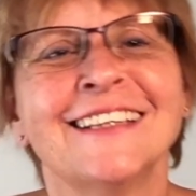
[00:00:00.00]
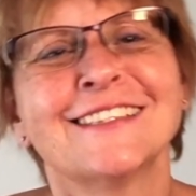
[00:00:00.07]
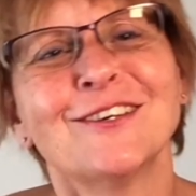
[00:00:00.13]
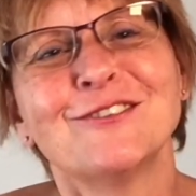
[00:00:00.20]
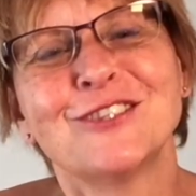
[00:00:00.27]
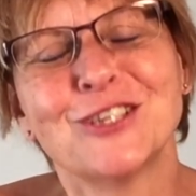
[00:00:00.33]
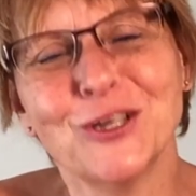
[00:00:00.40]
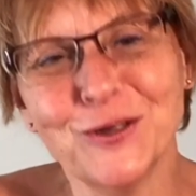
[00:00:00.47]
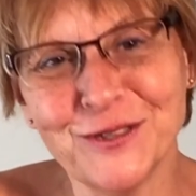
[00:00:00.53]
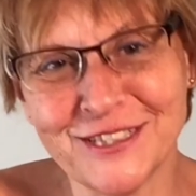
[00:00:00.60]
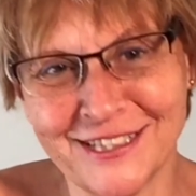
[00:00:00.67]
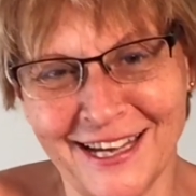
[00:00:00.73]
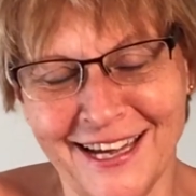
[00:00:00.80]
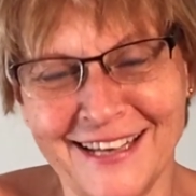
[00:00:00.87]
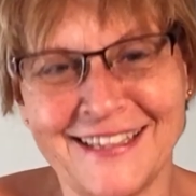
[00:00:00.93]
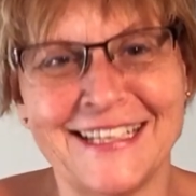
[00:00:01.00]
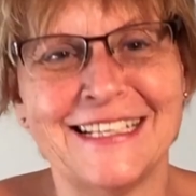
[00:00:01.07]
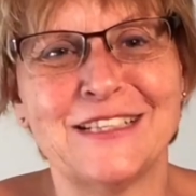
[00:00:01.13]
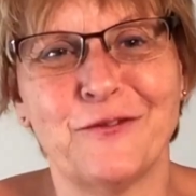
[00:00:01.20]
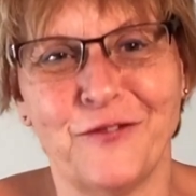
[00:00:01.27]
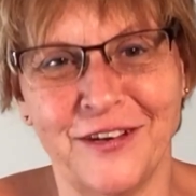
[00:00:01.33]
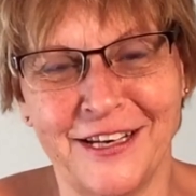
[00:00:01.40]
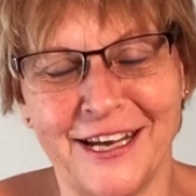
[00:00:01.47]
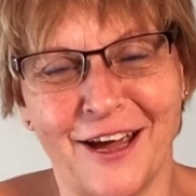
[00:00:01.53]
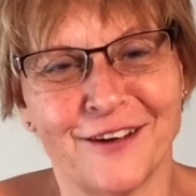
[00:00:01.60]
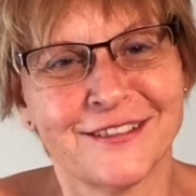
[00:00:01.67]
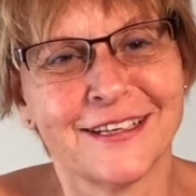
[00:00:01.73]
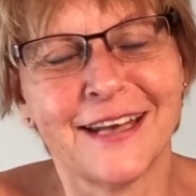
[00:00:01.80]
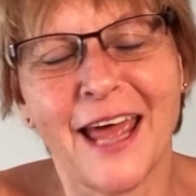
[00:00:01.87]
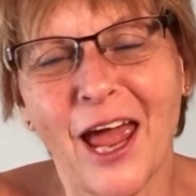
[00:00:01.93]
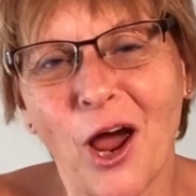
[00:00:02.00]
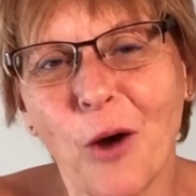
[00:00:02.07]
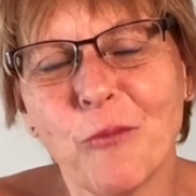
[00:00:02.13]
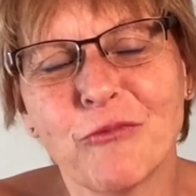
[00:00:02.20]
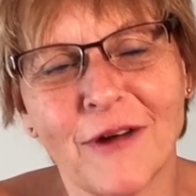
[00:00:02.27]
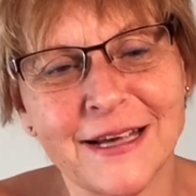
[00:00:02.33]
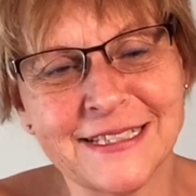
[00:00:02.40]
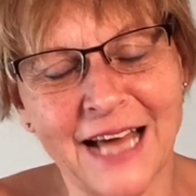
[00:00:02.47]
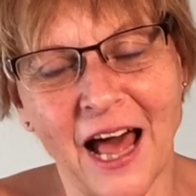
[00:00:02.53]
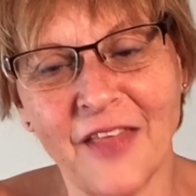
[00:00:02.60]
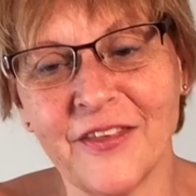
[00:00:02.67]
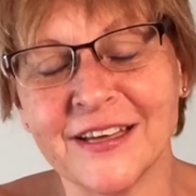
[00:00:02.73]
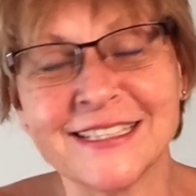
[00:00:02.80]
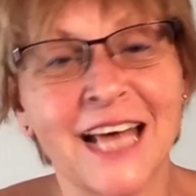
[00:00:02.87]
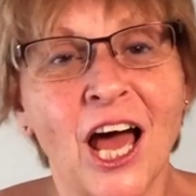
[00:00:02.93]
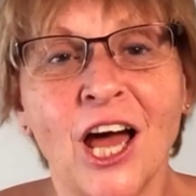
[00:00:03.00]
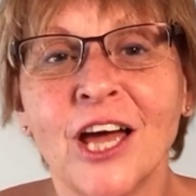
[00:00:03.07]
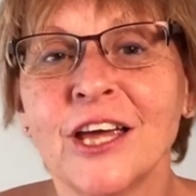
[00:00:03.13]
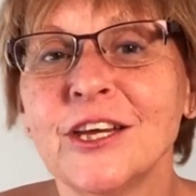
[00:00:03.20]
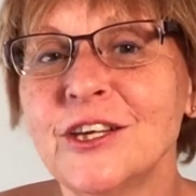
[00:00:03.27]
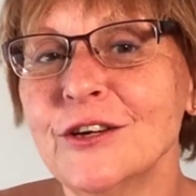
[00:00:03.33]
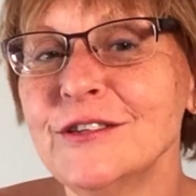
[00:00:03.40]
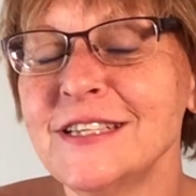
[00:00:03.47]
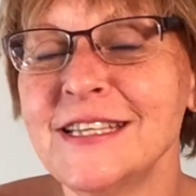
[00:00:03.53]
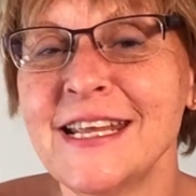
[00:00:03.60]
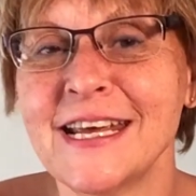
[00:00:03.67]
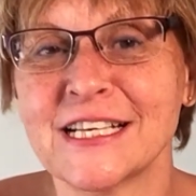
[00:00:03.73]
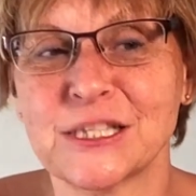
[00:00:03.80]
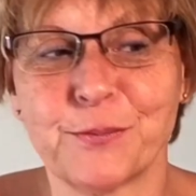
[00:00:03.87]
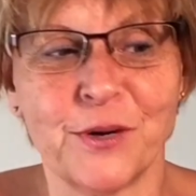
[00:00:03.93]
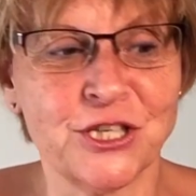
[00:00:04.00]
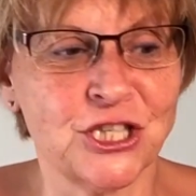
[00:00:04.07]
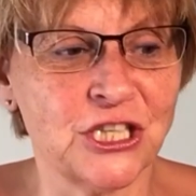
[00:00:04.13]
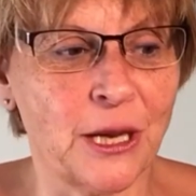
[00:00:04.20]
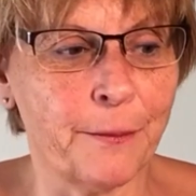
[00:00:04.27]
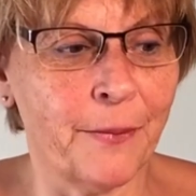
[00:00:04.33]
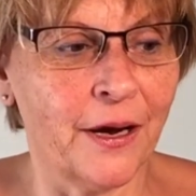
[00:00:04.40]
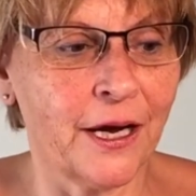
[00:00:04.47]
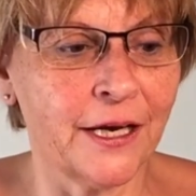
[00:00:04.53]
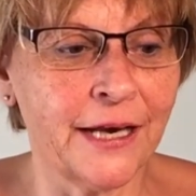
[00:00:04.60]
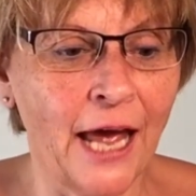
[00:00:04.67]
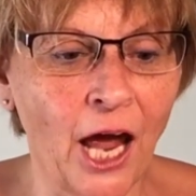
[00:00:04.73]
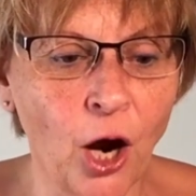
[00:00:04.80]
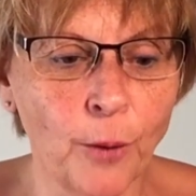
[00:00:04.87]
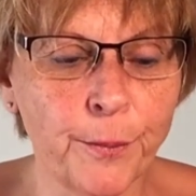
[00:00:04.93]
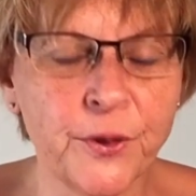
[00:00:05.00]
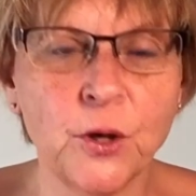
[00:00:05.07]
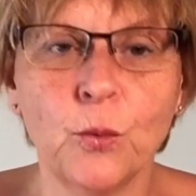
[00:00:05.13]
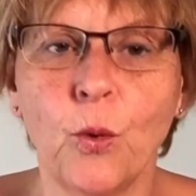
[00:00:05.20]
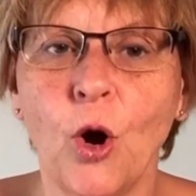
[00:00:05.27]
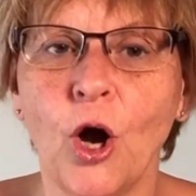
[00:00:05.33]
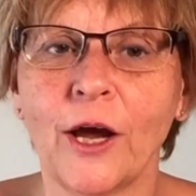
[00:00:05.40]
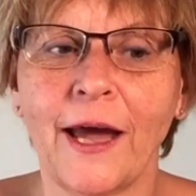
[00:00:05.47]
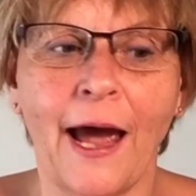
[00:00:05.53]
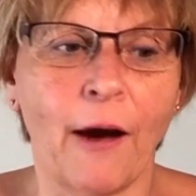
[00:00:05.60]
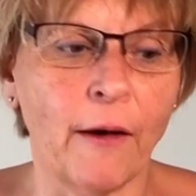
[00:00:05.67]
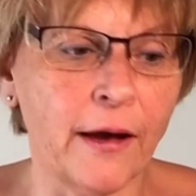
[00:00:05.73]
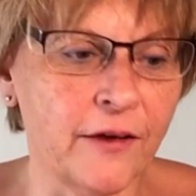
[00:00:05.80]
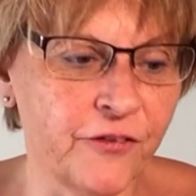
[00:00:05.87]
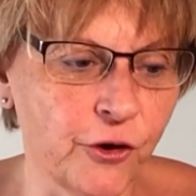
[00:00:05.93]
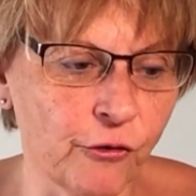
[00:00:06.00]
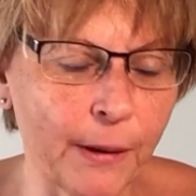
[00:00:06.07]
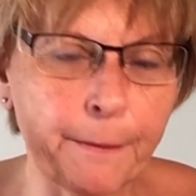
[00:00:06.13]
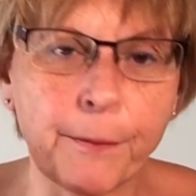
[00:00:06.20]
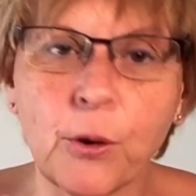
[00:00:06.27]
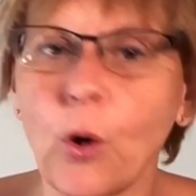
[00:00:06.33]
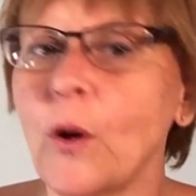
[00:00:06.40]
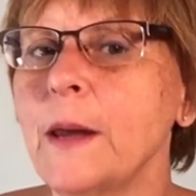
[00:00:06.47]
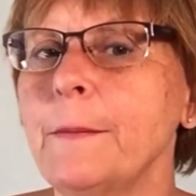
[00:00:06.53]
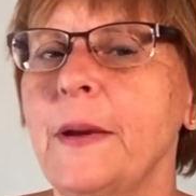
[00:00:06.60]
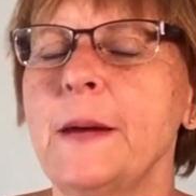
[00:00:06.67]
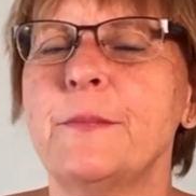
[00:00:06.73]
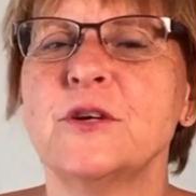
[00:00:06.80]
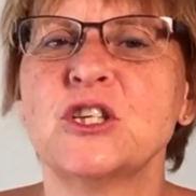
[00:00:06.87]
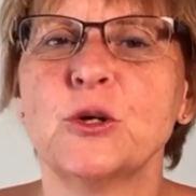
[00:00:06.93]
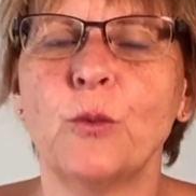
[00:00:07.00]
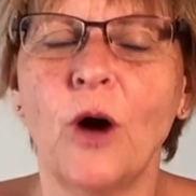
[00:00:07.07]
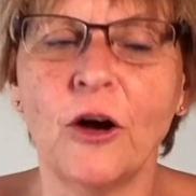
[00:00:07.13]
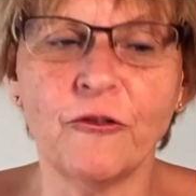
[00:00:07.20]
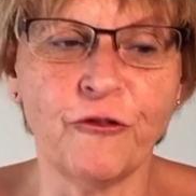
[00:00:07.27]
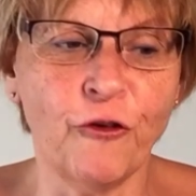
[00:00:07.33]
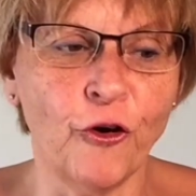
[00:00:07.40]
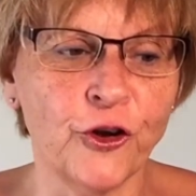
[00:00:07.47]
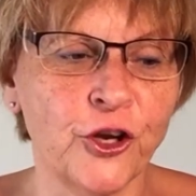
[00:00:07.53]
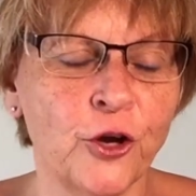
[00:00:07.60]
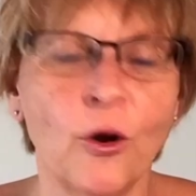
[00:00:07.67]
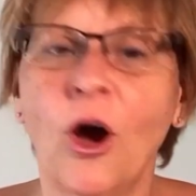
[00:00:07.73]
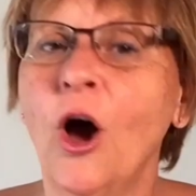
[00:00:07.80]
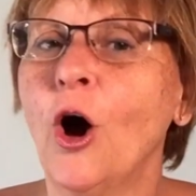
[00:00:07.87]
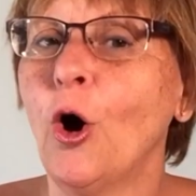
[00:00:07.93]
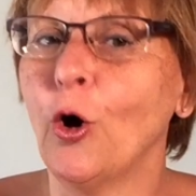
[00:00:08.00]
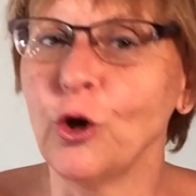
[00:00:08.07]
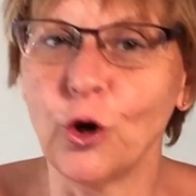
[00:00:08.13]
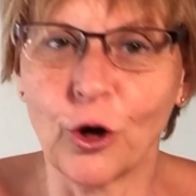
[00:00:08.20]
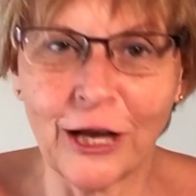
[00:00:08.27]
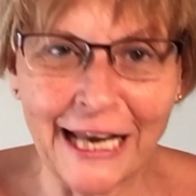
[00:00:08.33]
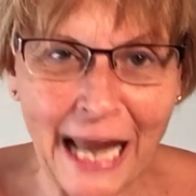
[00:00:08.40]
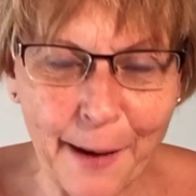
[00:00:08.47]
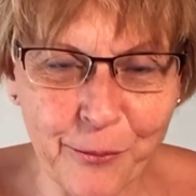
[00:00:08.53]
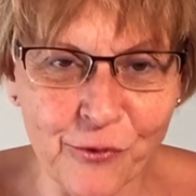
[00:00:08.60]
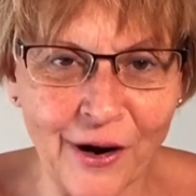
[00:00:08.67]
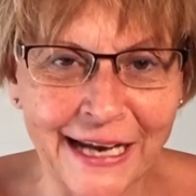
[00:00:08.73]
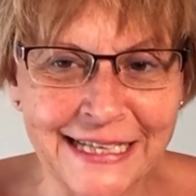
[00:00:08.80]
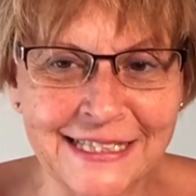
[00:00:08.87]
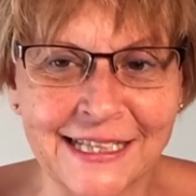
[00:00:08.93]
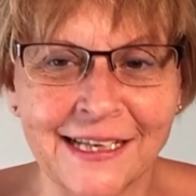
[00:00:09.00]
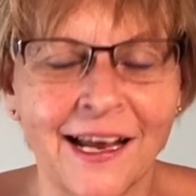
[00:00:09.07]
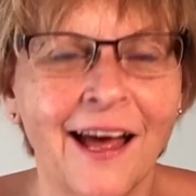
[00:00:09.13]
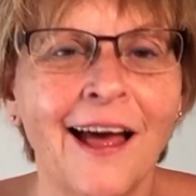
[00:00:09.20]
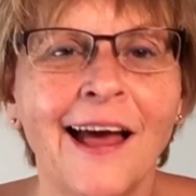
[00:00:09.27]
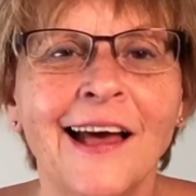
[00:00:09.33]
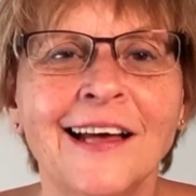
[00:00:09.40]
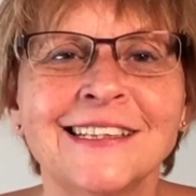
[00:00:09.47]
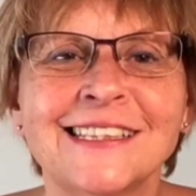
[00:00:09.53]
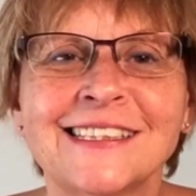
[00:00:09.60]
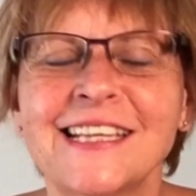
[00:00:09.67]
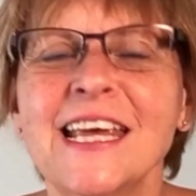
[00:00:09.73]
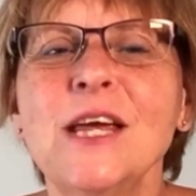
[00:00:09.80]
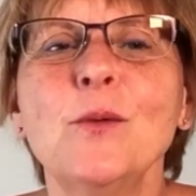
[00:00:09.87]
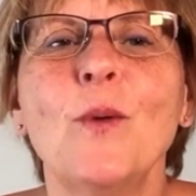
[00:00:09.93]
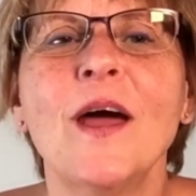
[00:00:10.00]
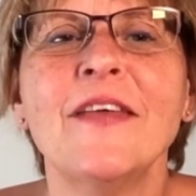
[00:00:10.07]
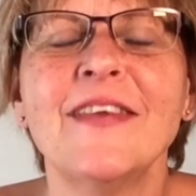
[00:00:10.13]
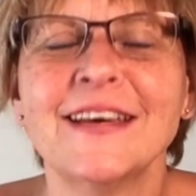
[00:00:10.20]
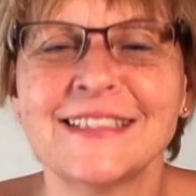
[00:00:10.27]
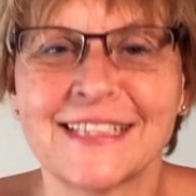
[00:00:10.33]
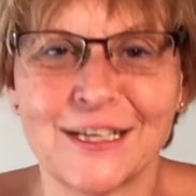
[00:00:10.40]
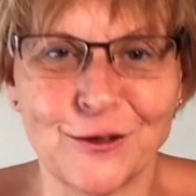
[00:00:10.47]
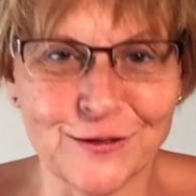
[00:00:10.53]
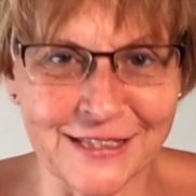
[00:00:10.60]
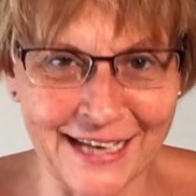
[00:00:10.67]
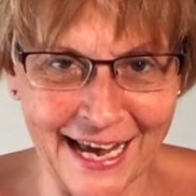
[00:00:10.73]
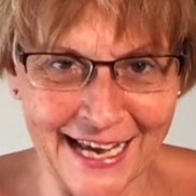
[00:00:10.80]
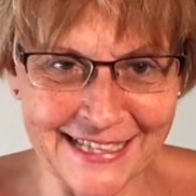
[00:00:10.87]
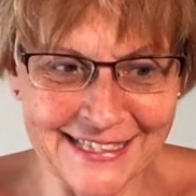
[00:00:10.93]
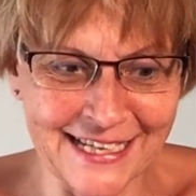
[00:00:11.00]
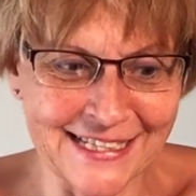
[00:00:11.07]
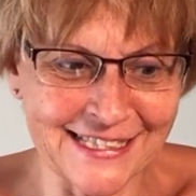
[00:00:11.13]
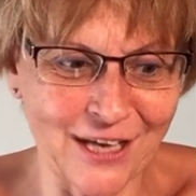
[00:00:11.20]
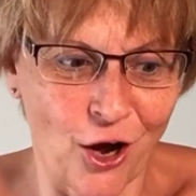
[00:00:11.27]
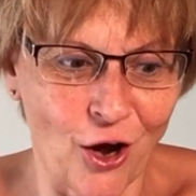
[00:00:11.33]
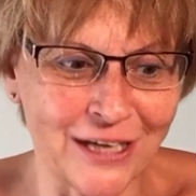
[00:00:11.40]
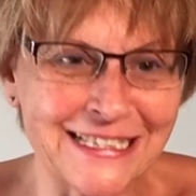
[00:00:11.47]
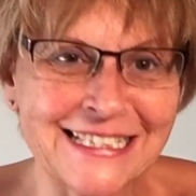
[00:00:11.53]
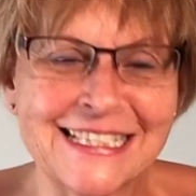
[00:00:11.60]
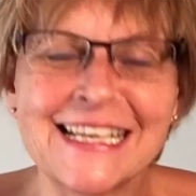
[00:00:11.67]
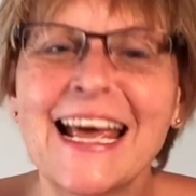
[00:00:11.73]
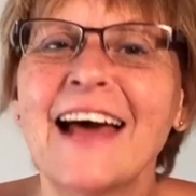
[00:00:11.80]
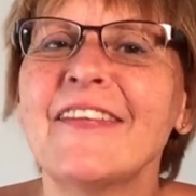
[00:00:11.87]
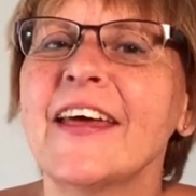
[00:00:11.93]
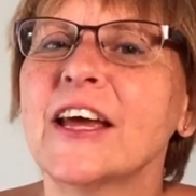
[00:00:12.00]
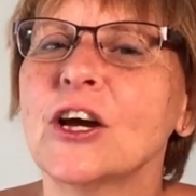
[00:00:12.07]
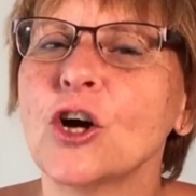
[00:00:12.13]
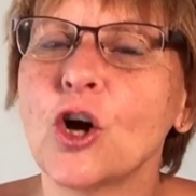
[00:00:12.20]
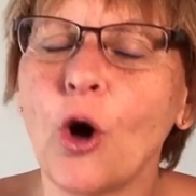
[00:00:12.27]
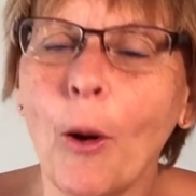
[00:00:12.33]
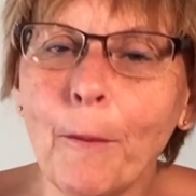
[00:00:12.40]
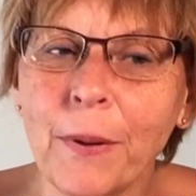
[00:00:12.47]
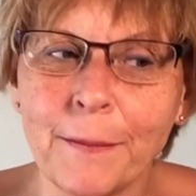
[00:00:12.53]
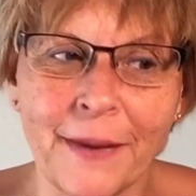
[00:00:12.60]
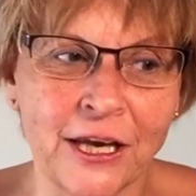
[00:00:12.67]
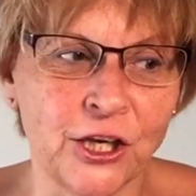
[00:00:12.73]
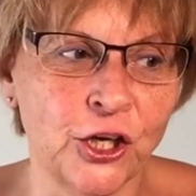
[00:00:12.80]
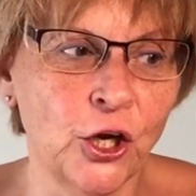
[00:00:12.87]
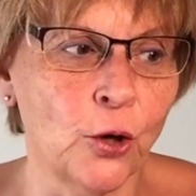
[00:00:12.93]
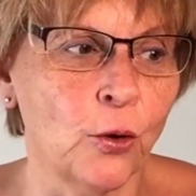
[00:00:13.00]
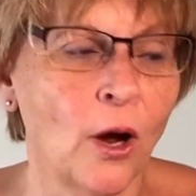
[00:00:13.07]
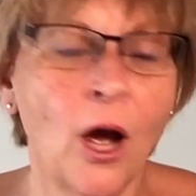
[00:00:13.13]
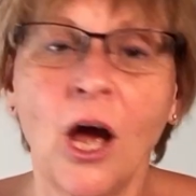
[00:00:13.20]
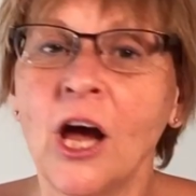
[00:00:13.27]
So do share these videos and help raise others. Using the expression number can help you work out if you're employing people to work for you or you're collaborating. See where their skills and assets are and see how they can complement you.